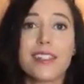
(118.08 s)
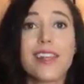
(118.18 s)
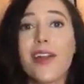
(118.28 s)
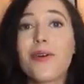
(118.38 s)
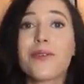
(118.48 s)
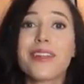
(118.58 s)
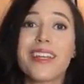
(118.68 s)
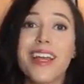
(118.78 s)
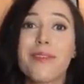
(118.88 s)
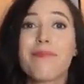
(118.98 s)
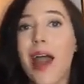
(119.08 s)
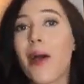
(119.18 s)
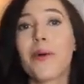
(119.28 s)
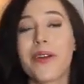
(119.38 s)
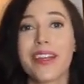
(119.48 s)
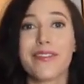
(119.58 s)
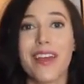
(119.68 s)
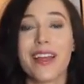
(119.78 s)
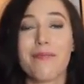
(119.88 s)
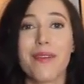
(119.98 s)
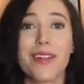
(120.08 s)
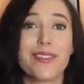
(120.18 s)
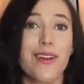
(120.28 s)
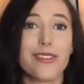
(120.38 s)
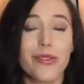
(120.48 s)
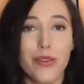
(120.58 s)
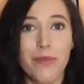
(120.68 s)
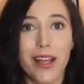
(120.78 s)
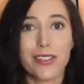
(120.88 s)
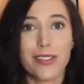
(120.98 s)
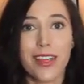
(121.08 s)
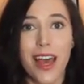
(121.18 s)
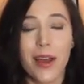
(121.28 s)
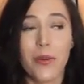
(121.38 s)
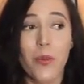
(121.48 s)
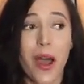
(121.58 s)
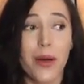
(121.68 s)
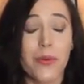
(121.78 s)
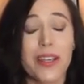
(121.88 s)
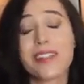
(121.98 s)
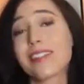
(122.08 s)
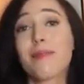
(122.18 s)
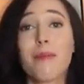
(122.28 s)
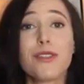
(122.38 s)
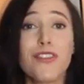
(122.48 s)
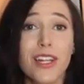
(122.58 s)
It's not only an empowering event, but it's also a reminder that while we can sometimes